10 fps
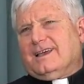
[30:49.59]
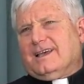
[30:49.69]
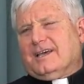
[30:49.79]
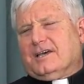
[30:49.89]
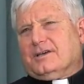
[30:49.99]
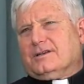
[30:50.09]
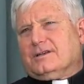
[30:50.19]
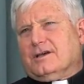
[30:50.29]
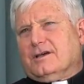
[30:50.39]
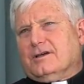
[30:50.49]

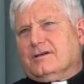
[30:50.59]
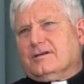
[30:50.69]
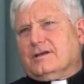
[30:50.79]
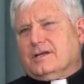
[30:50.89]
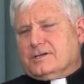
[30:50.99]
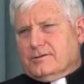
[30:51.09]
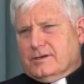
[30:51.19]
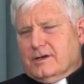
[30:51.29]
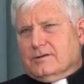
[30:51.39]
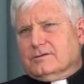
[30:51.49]
And as you
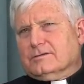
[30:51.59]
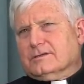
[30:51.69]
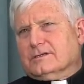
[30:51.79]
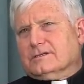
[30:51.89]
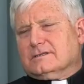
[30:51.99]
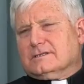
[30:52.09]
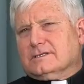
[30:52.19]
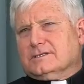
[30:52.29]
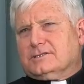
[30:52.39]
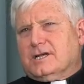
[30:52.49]
know,
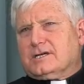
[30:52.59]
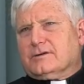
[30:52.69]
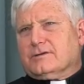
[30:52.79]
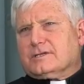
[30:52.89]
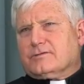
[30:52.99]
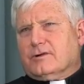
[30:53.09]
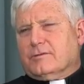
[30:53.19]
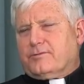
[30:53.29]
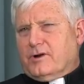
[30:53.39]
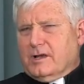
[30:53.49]
the Jesuits were
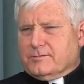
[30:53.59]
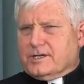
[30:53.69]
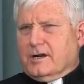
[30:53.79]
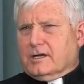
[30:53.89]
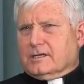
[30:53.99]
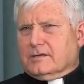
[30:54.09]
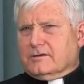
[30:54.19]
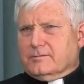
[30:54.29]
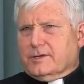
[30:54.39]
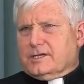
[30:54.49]
a prime target
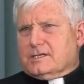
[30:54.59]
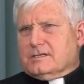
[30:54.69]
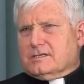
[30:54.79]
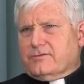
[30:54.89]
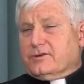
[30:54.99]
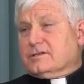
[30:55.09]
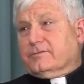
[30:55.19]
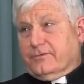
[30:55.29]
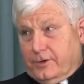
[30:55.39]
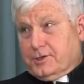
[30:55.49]
of the Masons for
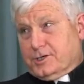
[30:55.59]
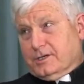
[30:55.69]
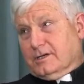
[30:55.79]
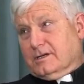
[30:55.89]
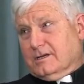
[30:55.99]
subversion